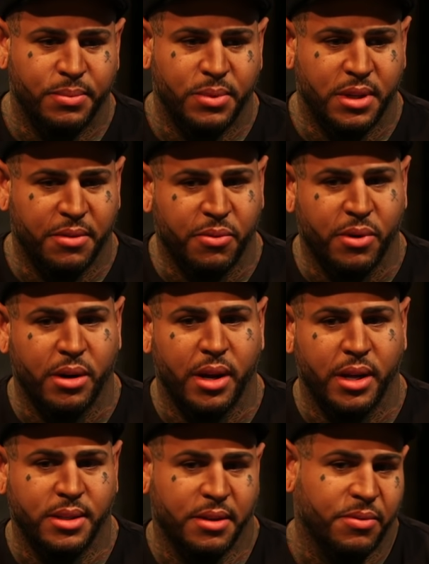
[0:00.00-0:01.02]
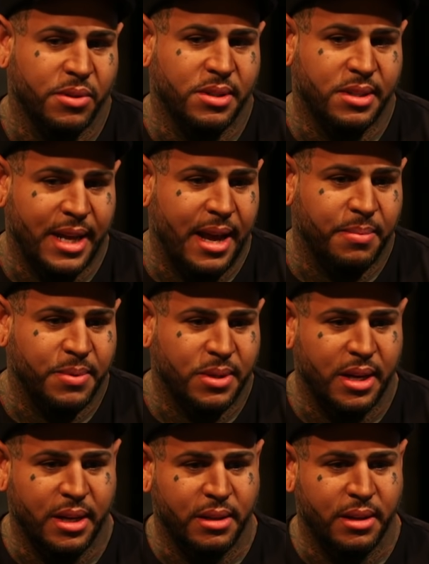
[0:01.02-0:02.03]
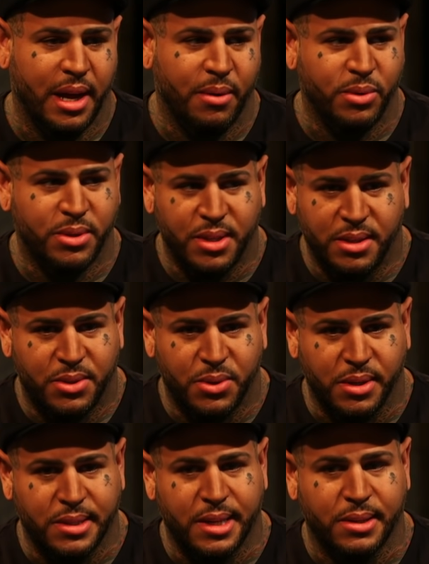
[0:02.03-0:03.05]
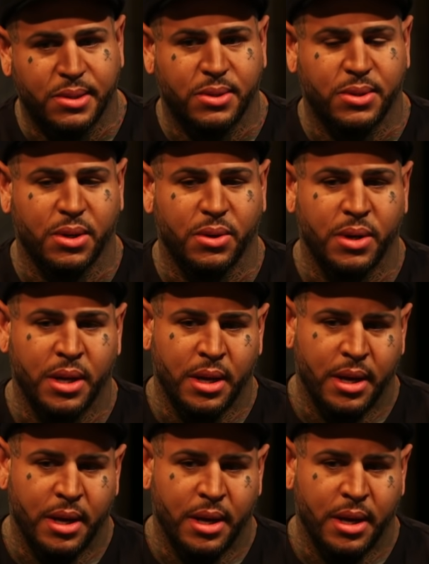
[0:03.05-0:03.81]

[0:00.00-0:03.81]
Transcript: different steps, I would cease to exist. So